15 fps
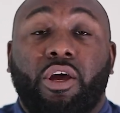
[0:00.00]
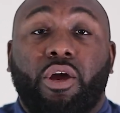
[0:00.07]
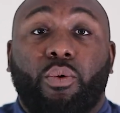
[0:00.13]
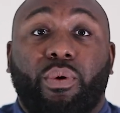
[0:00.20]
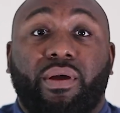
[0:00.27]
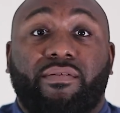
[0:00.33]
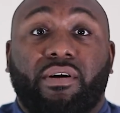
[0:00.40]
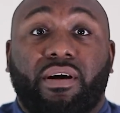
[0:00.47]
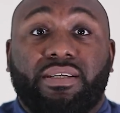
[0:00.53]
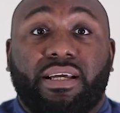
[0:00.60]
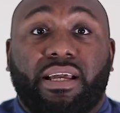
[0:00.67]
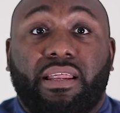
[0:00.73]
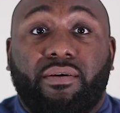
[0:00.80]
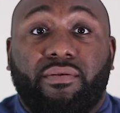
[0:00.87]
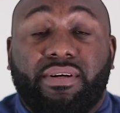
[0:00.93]
We have got
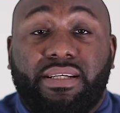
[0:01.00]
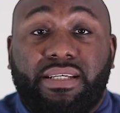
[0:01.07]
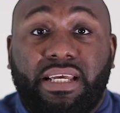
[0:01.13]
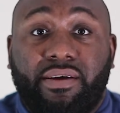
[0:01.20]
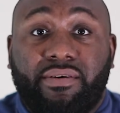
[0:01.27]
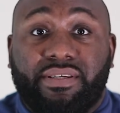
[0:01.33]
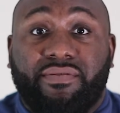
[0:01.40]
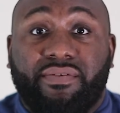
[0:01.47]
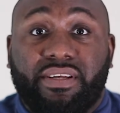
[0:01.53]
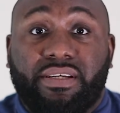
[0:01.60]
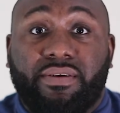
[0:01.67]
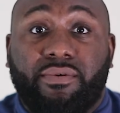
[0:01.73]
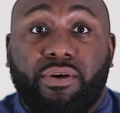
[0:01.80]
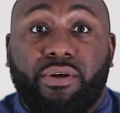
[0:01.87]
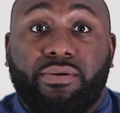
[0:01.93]
together a series of
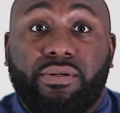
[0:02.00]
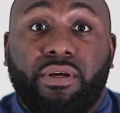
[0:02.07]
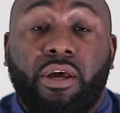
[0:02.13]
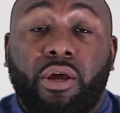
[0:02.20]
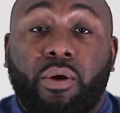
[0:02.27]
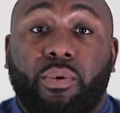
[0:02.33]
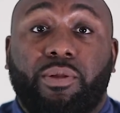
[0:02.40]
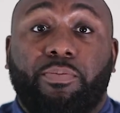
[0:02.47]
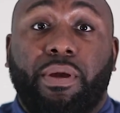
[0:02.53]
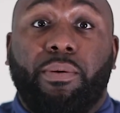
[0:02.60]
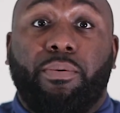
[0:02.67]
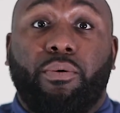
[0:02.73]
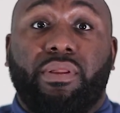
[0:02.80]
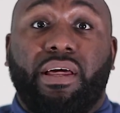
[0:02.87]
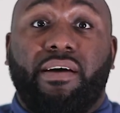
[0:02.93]
interviews with
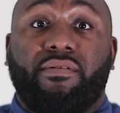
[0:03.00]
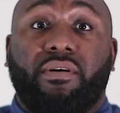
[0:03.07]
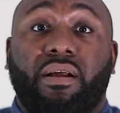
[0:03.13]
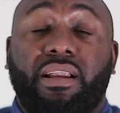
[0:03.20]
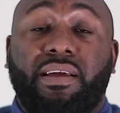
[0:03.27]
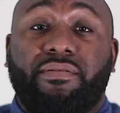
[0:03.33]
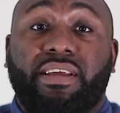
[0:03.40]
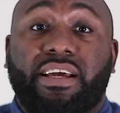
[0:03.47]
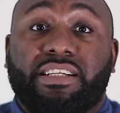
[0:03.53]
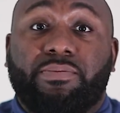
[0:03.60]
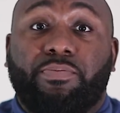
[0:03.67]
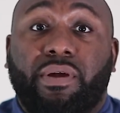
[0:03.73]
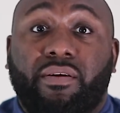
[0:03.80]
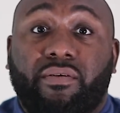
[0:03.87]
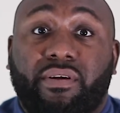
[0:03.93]
people that have got lived
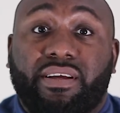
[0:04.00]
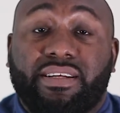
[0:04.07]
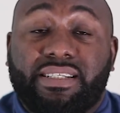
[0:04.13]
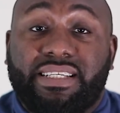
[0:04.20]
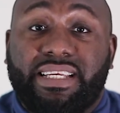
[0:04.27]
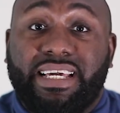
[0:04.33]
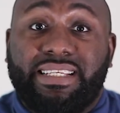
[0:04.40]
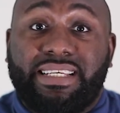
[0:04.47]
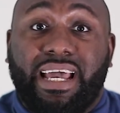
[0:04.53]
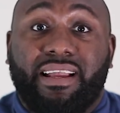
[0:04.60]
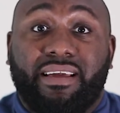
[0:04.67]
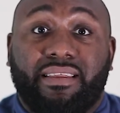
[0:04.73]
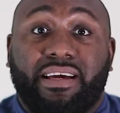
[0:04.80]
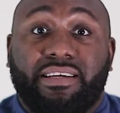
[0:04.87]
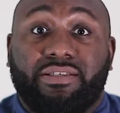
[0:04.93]
experience
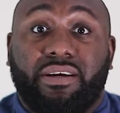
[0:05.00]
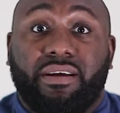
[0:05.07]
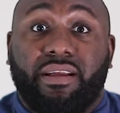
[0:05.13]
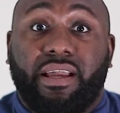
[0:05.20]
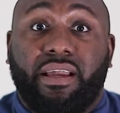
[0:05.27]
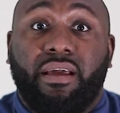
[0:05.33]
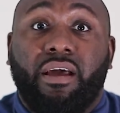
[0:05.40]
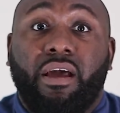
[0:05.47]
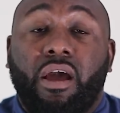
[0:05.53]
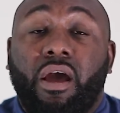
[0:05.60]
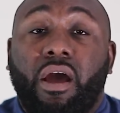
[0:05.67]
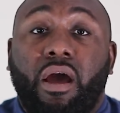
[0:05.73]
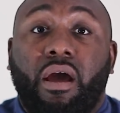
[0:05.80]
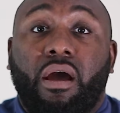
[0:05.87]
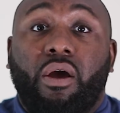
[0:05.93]
detailing their journey.
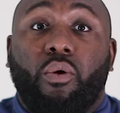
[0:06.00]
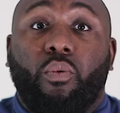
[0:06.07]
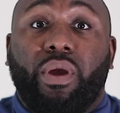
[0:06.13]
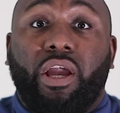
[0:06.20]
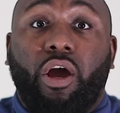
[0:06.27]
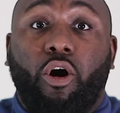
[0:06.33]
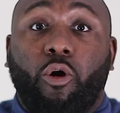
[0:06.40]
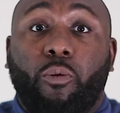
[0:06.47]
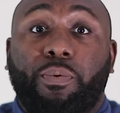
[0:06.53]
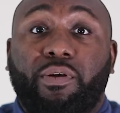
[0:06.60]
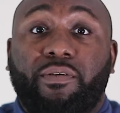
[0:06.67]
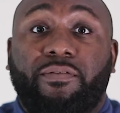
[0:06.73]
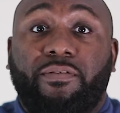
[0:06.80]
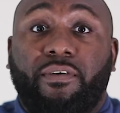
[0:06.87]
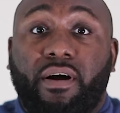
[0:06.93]
We hope
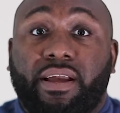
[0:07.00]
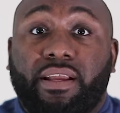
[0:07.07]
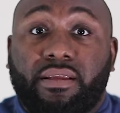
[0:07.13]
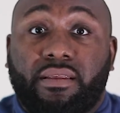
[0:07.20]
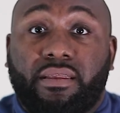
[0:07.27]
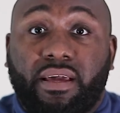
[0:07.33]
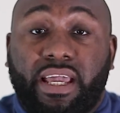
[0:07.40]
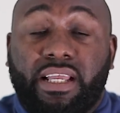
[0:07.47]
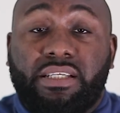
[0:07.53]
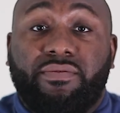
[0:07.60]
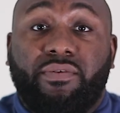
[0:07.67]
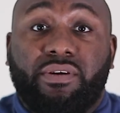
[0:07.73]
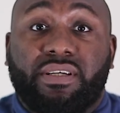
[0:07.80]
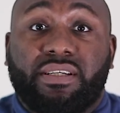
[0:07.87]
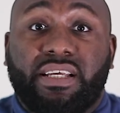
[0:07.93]
you find the
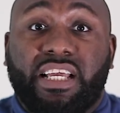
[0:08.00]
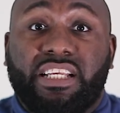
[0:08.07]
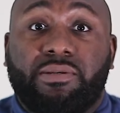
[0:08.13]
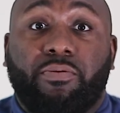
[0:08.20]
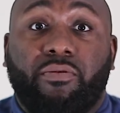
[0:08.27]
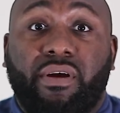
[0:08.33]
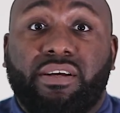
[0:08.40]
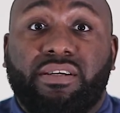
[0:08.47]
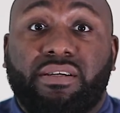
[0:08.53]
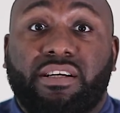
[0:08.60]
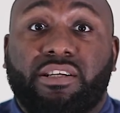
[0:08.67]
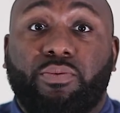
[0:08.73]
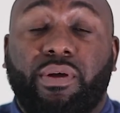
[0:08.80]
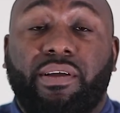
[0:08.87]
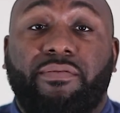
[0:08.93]
interviews as inspirational
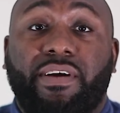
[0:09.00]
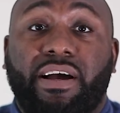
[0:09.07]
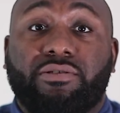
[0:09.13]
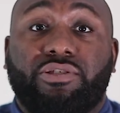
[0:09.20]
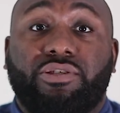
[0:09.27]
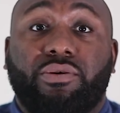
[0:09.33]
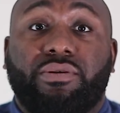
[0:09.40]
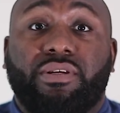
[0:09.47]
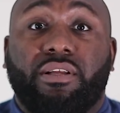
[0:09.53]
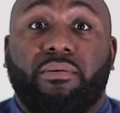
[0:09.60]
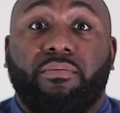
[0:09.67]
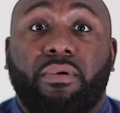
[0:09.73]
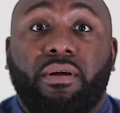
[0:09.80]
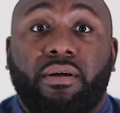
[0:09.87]
as we found shooting them.